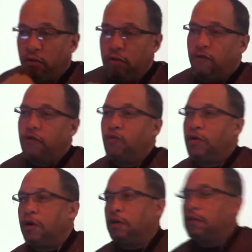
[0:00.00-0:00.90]
Well, for
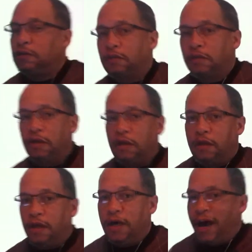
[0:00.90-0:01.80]
one,
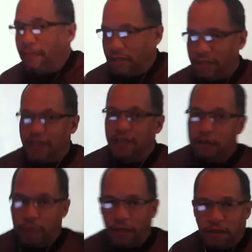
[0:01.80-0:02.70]
I'm a
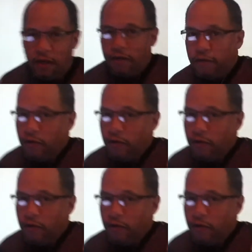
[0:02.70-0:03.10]
citizen myself.